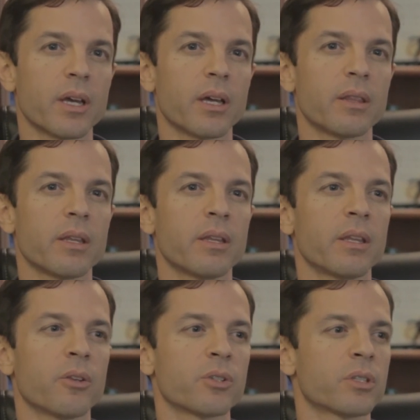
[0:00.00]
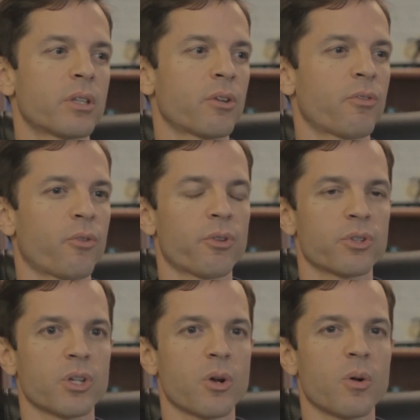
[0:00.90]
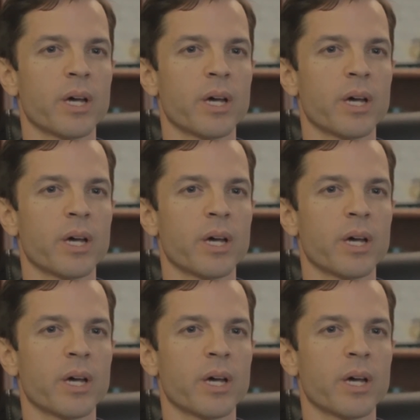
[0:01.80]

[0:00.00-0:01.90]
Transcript: and then therefore there's no